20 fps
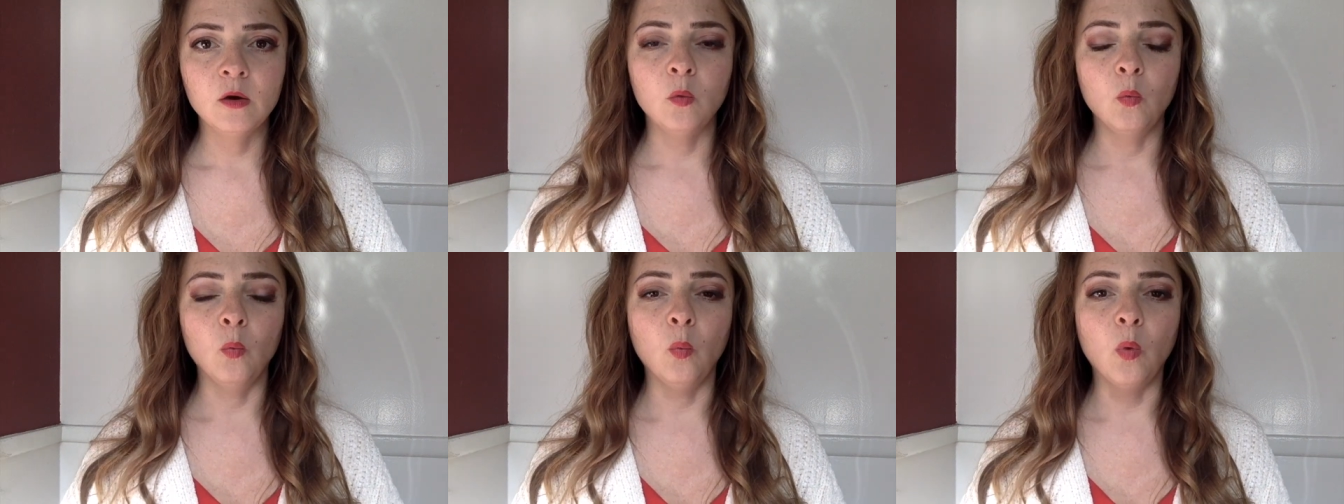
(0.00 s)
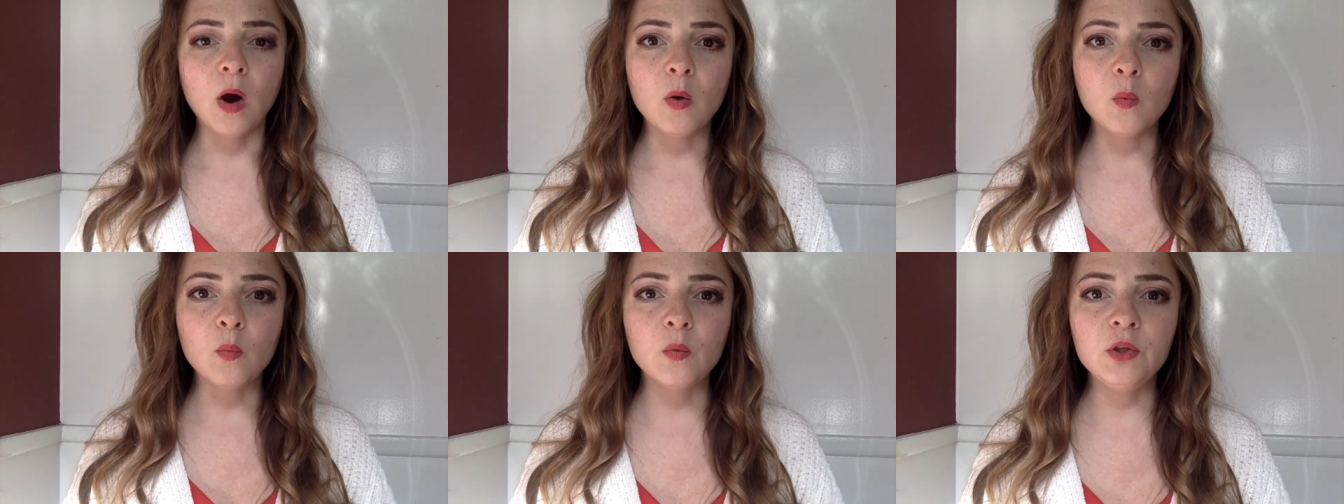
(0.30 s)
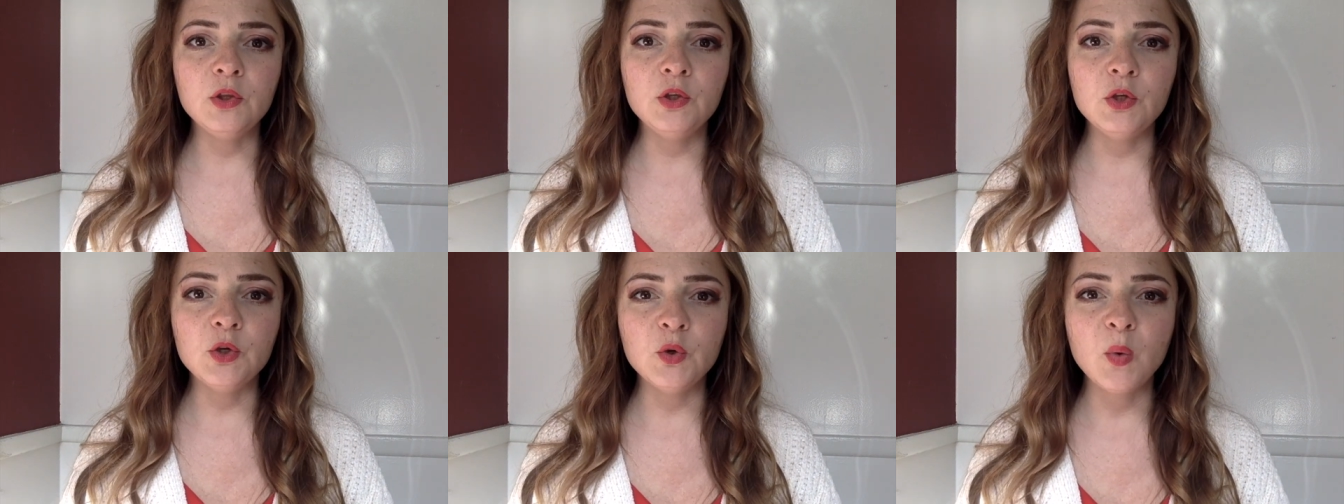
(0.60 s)
What
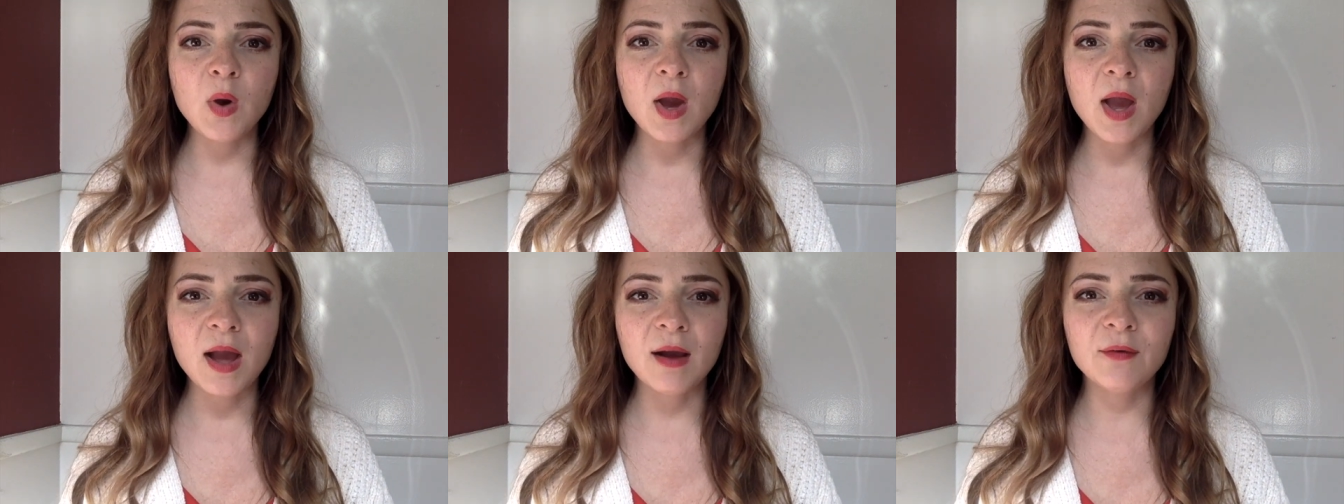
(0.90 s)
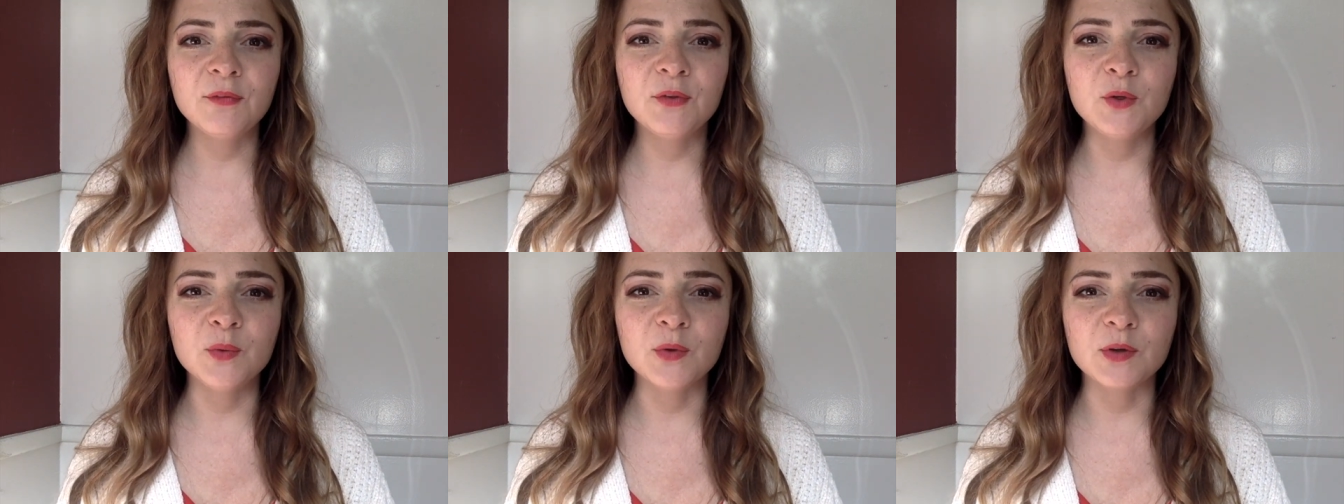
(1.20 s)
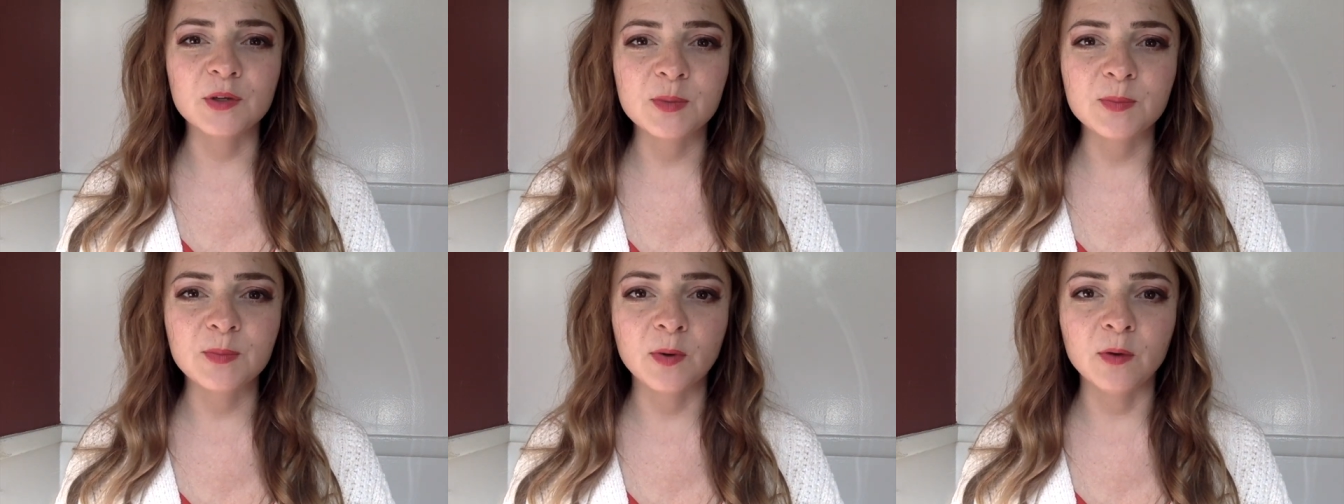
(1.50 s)
would you have to
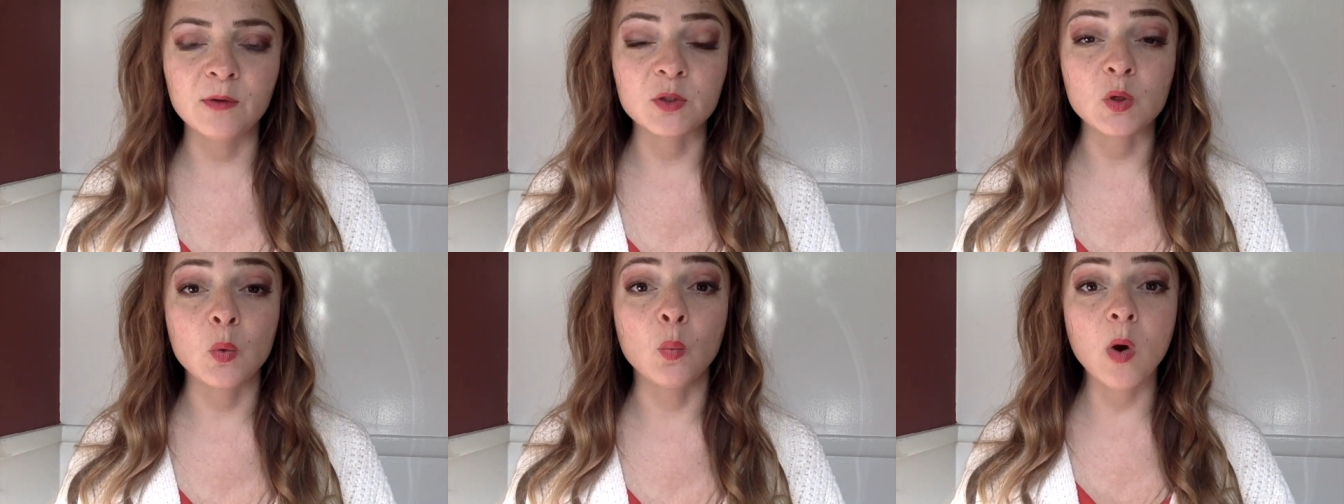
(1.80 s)
expose?